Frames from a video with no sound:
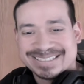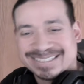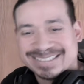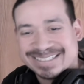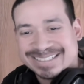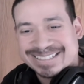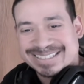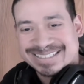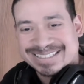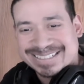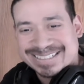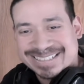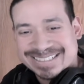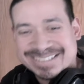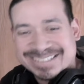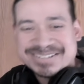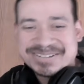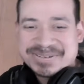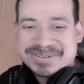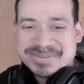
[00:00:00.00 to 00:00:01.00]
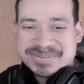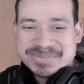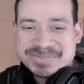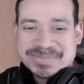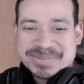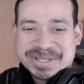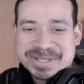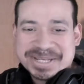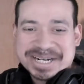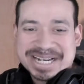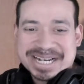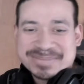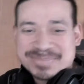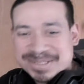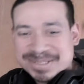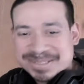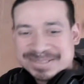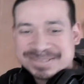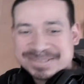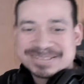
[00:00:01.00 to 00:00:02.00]
it
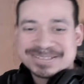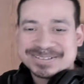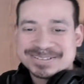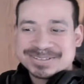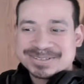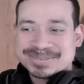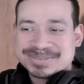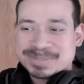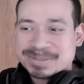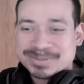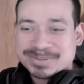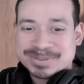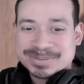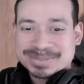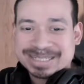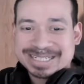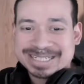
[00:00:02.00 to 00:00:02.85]
happens, you know. People don't